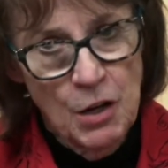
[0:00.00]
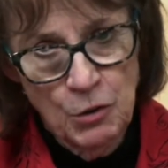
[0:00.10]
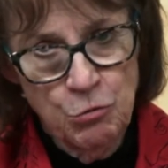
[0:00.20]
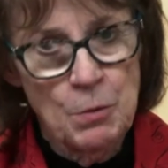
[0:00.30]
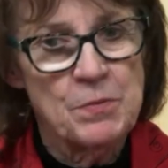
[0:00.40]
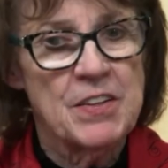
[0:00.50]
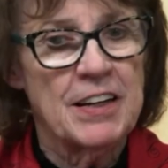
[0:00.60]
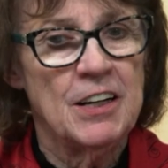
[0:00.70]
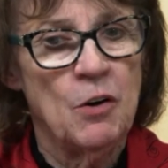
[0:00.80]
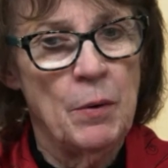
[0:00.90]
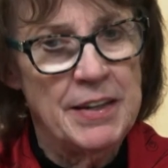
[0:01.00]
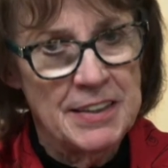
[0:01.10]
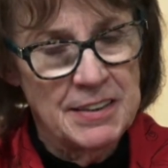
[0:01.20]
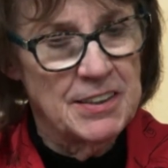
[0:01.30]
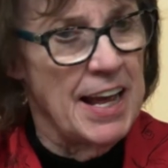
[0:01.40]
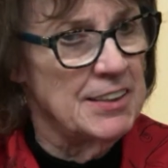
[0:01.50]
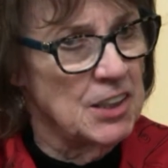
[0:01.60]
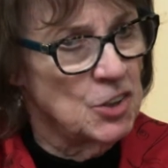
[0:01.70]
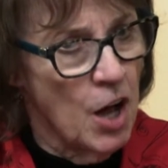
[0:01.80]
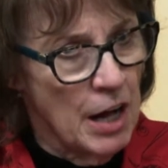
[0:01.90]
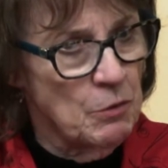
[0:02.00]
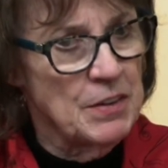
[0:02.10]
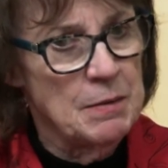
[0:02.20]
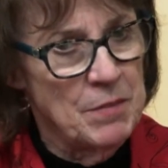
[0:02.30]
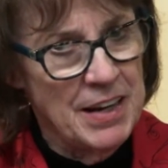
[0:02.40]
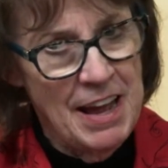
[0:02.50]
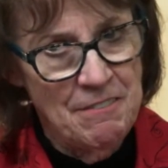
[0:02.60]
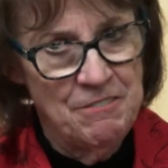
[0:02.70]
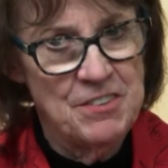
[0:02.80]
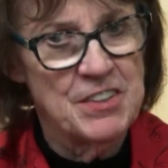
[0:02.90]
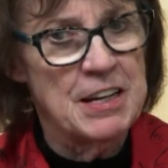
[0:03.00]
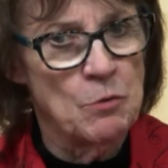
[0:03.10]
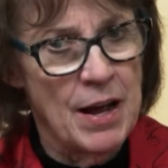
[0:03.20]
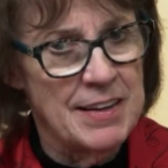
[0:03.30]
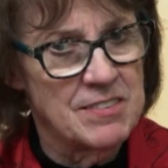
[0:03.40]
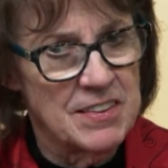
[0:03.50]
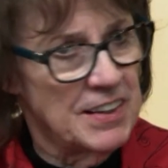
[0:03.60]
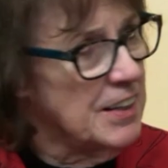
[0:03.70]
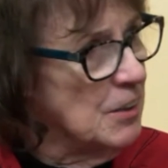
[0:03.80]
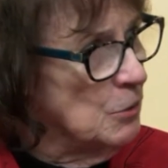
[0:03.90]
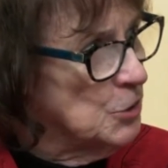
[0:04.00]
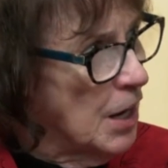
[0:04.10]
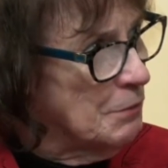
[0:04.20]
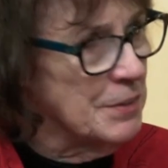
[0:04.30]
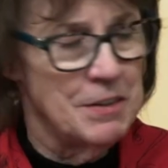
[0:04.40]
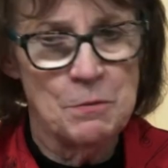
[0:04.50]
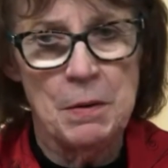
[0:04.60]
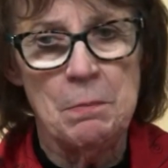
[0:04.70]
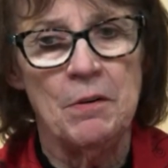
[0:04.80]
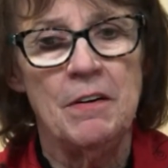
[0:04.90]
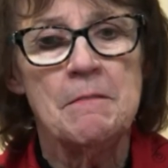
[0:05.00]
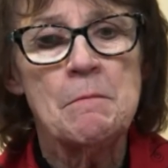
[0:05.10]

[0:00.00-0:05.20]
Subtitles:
groups that can go in and talk with them, that have visiting rights, and they can go talk with these people.